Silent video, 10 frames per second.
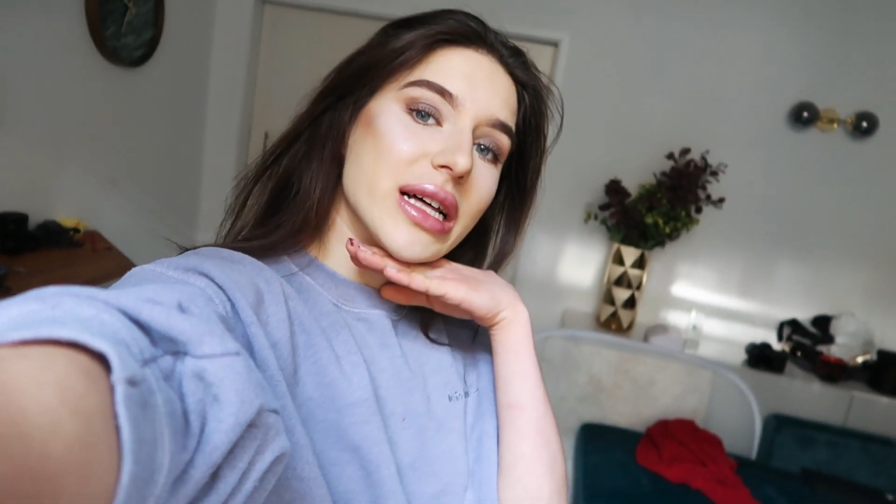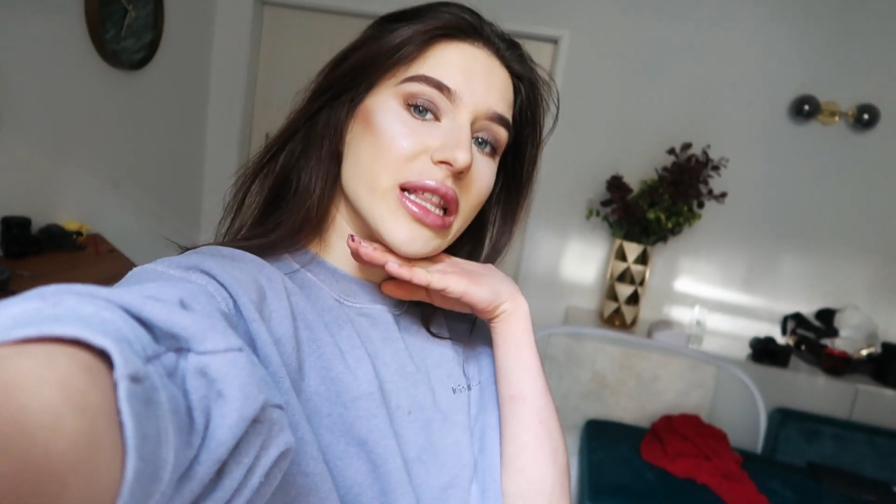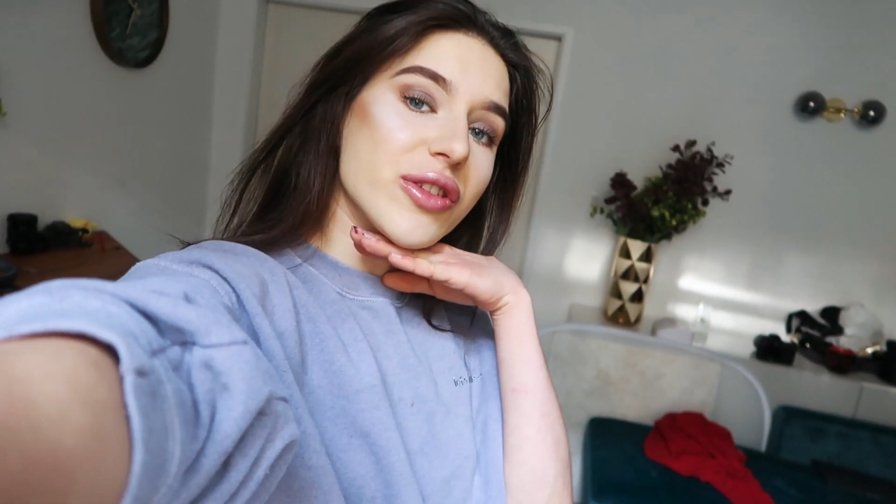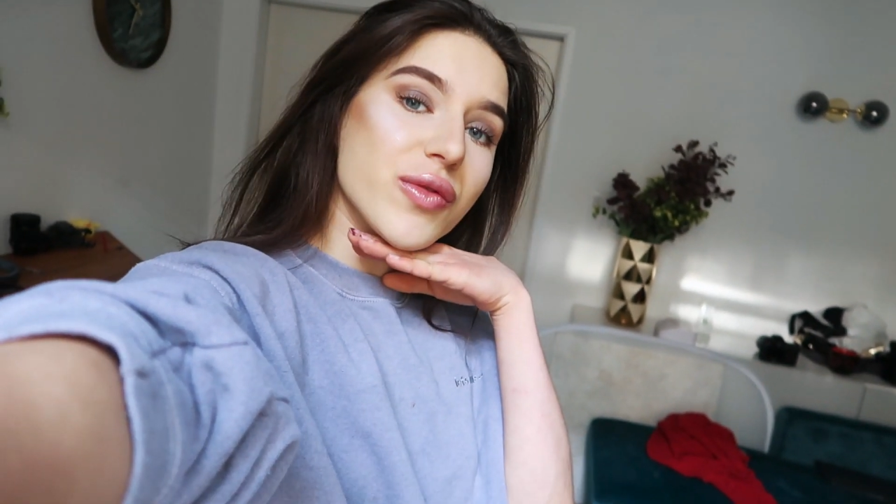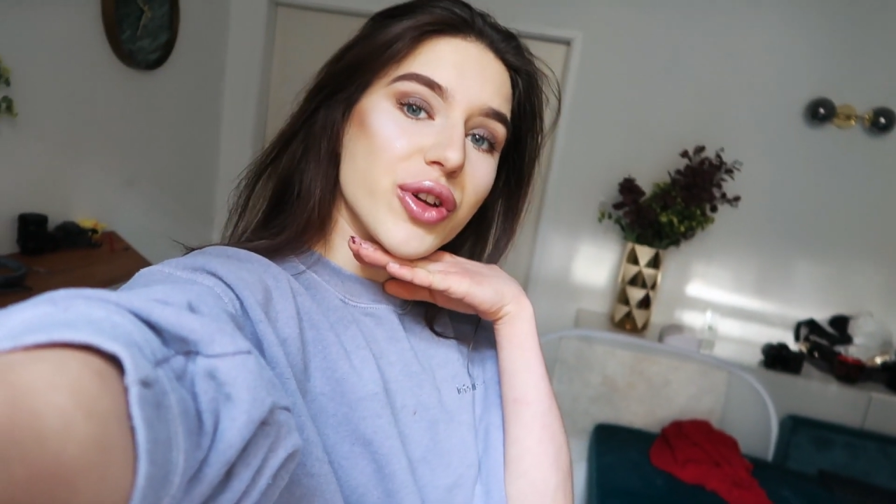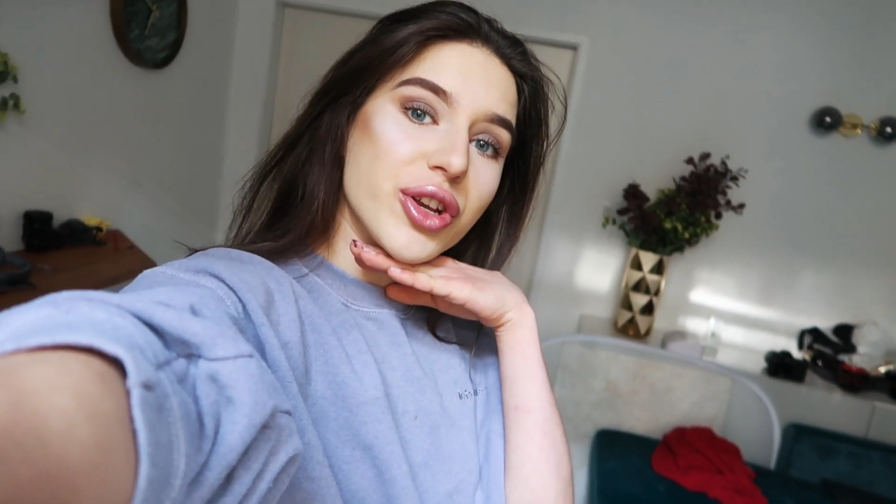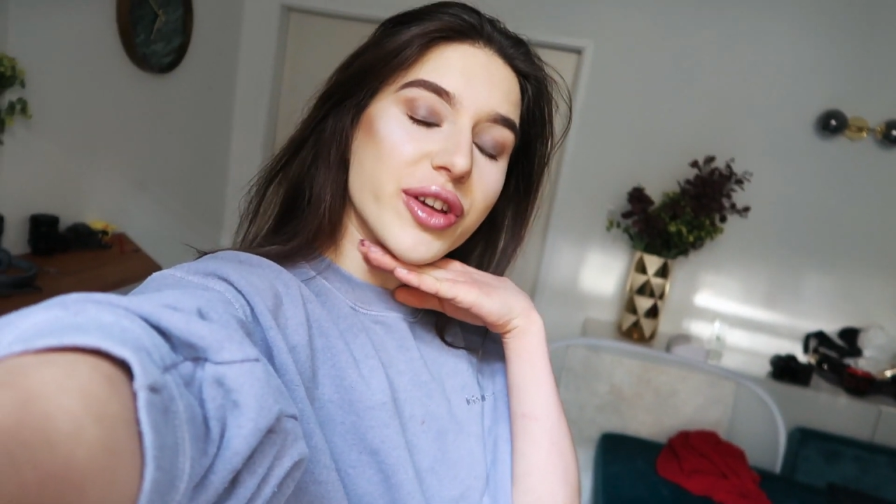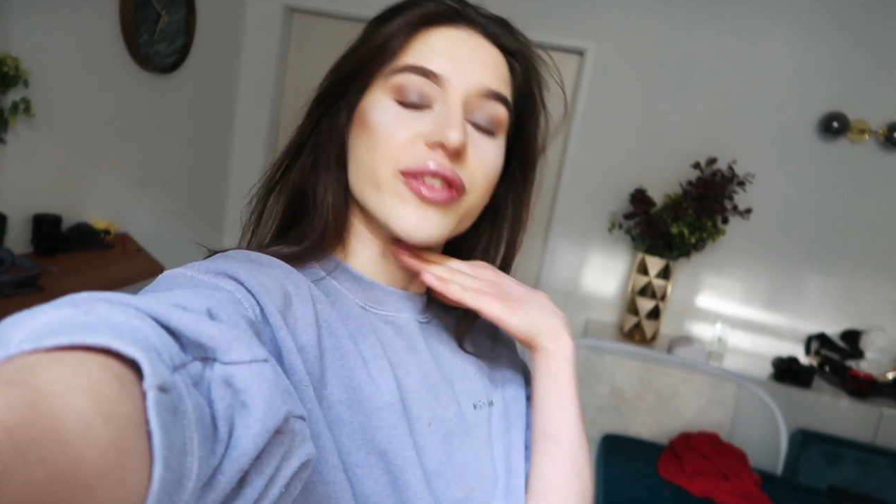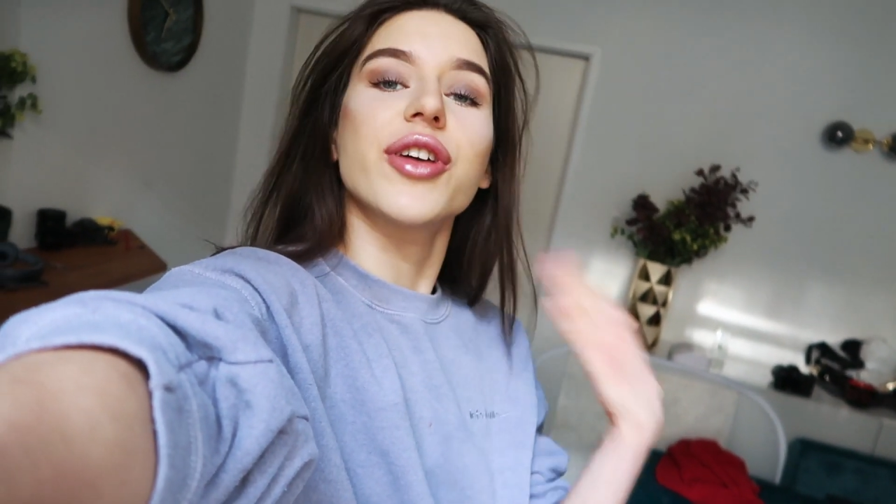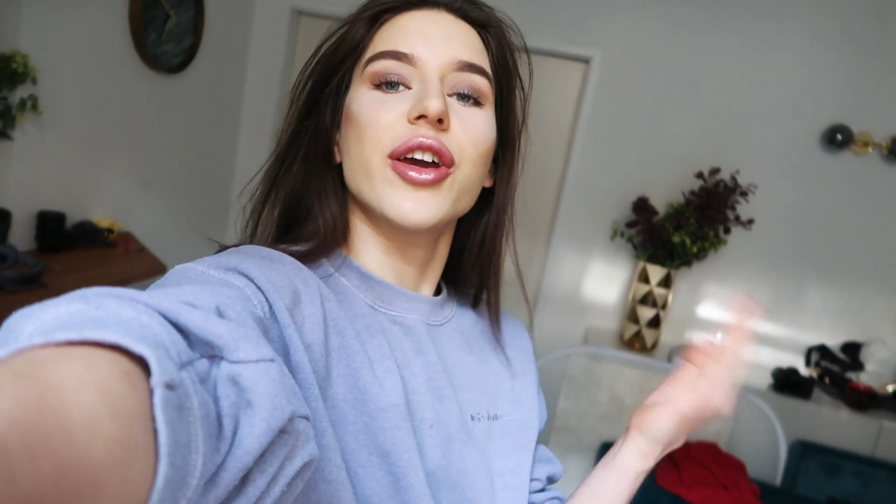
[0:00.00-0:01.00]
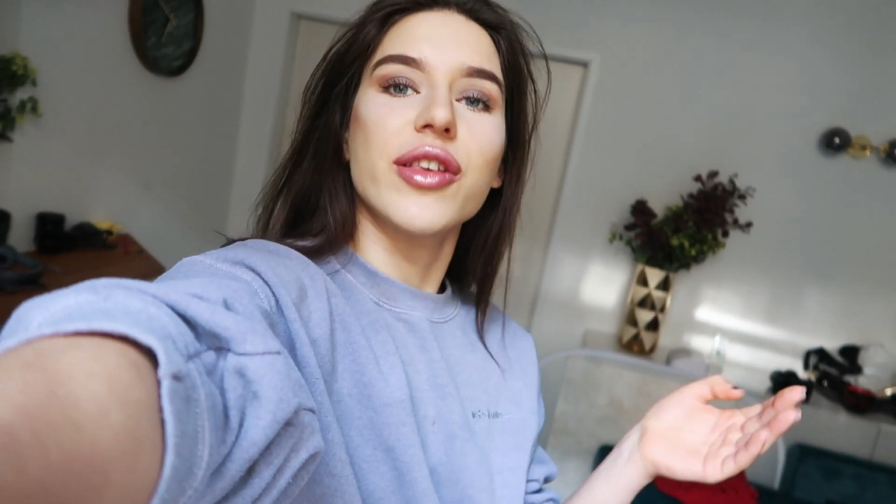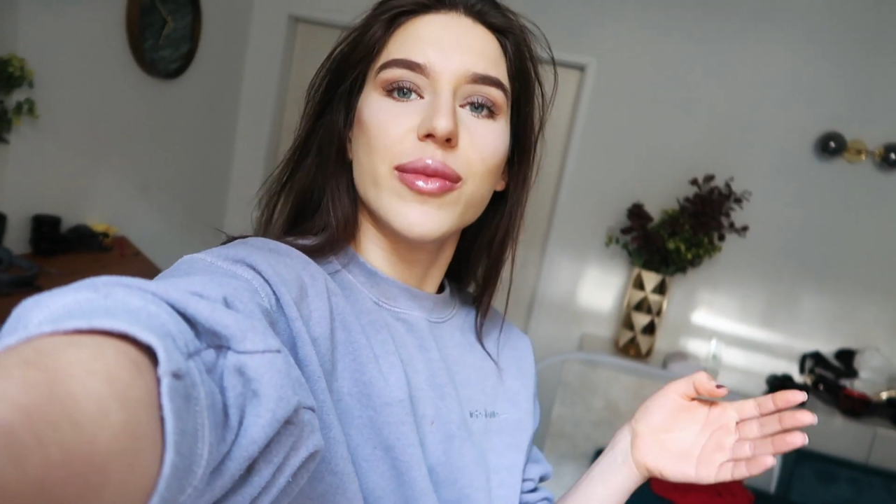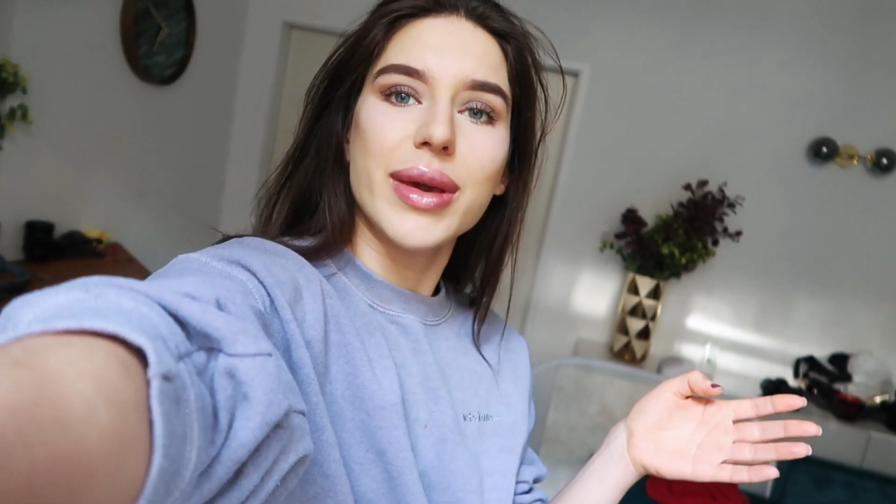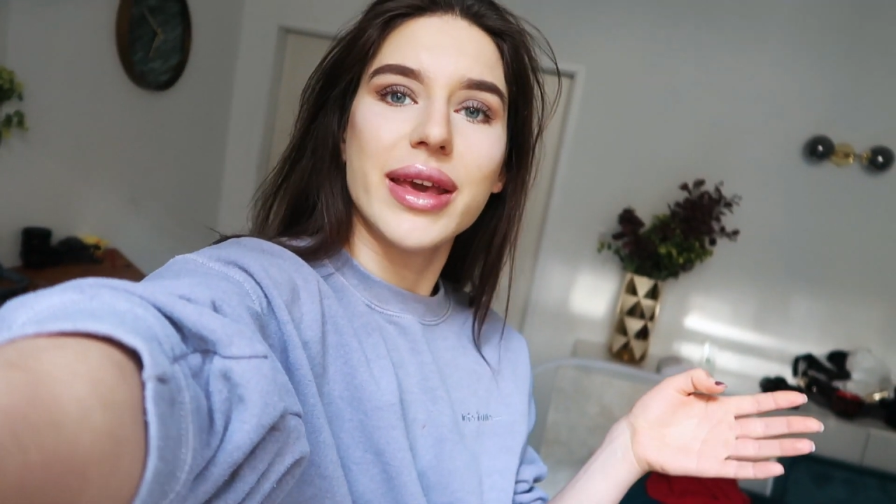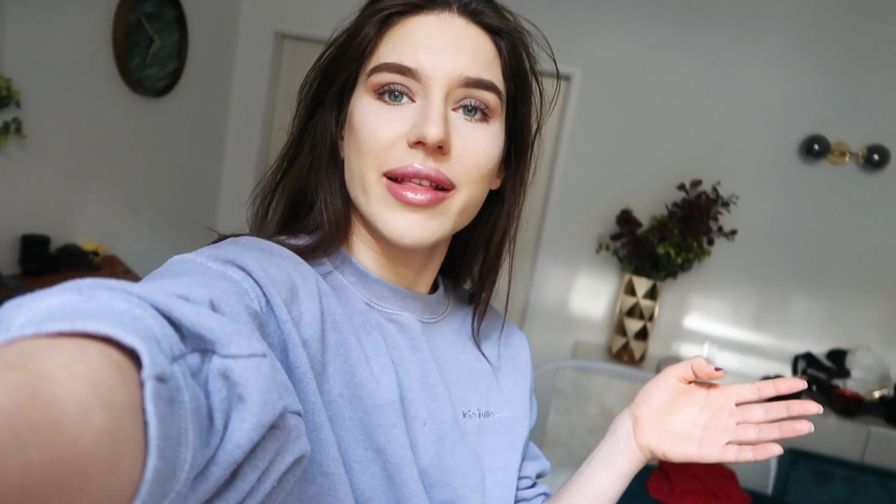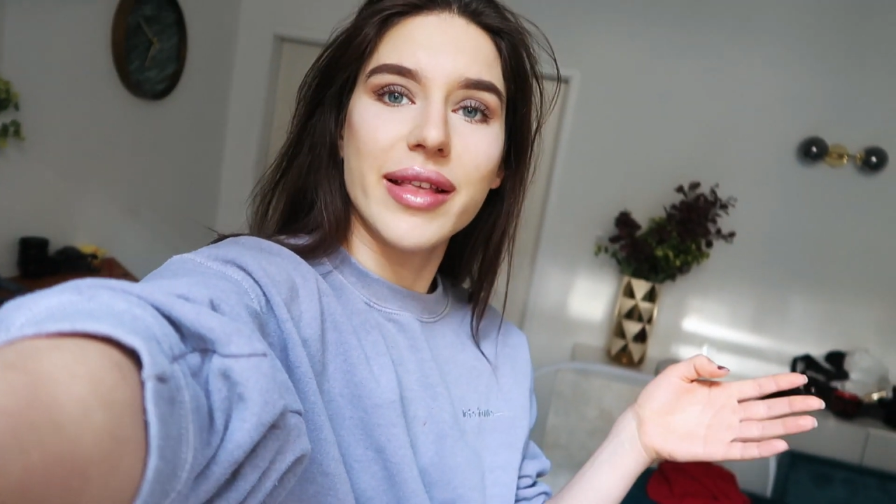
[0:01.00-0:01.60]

this food is going to be